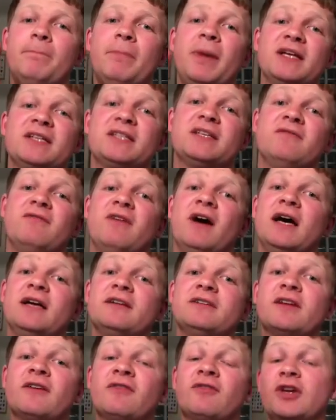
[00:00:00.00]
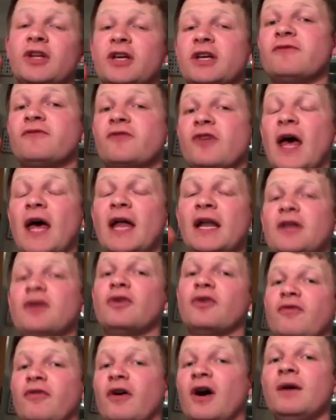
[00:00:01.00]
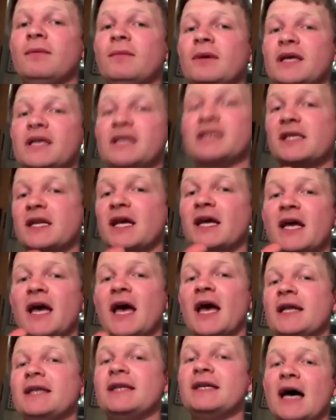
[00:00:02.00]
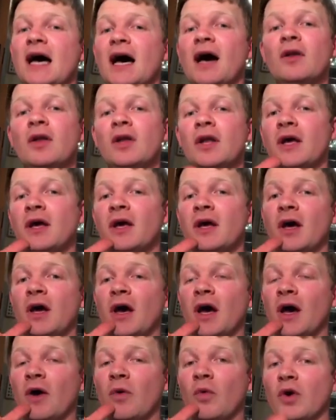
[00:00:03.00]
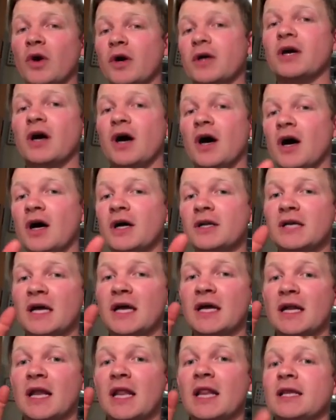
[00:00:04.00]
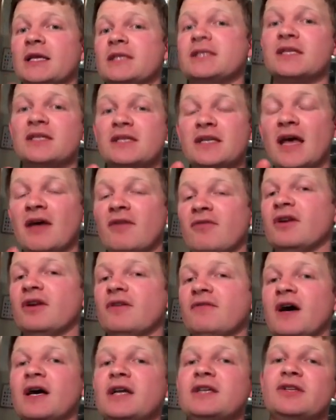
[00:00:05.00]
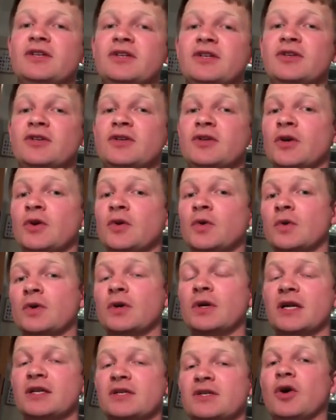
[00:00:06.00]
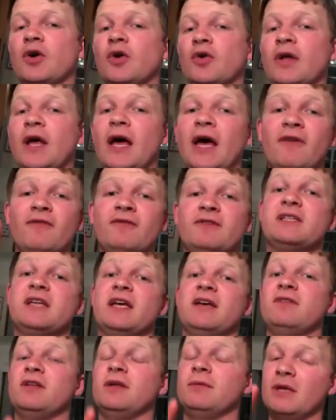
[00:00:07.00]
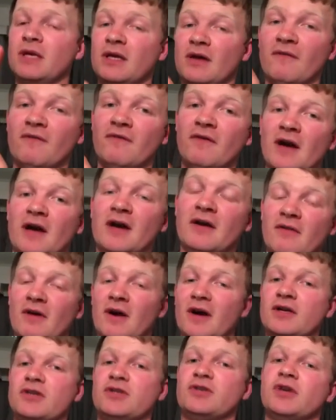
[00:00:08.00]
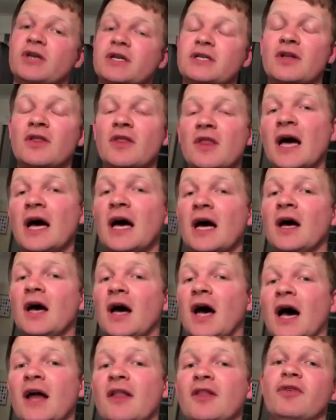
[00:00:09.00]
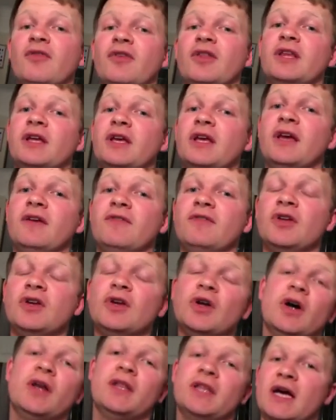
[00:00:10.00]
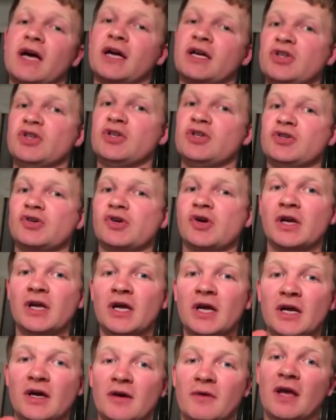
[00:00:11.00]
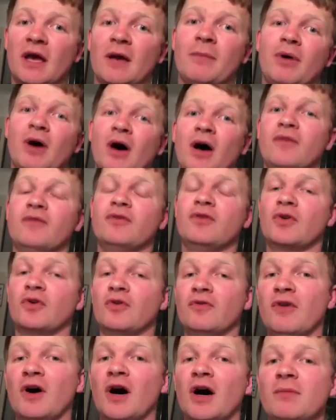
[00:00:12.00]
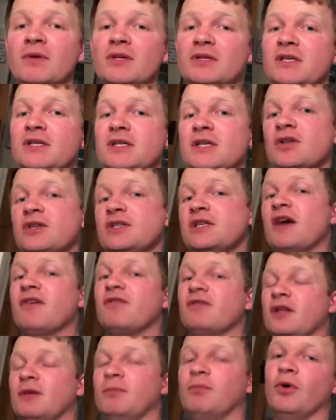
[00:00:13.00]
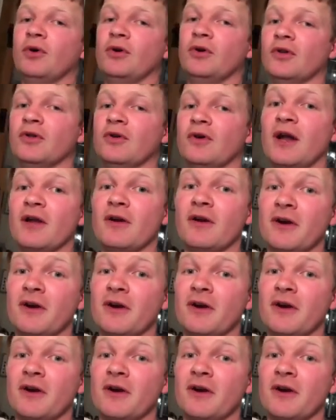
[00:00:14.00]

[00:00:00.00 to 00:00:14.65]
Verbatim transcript: Best advice i have got to give to any young farmer is get your head down. Uh, work hard and listen to every advice you do get told. Health and safety be very, very strict on that. And the other thing, if you're not in the ag industry, get part of Young Farmers because they'll definitely point you in the right